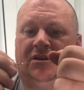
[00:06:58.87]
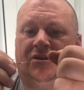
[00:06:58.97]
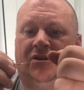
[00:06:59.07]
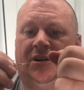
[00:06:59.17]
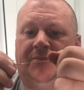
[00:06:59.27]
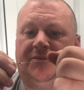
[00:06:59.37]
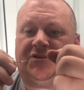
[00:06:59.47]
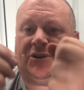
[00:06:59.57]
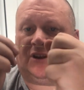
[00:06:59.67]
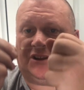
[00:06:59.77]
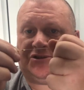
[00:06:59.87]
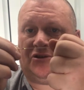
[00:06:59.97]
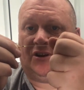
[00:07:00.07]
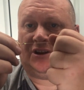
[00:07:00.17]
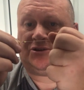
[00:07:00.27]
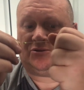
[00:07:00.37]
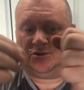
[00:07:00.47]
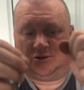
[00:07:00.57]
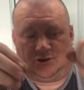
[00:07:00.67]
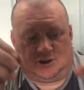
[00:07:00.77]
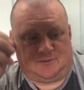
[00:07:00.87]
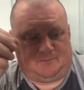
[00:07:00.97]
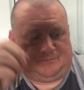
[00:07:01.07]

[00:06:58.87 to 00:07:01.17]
Alright, so that's tying it to a hook.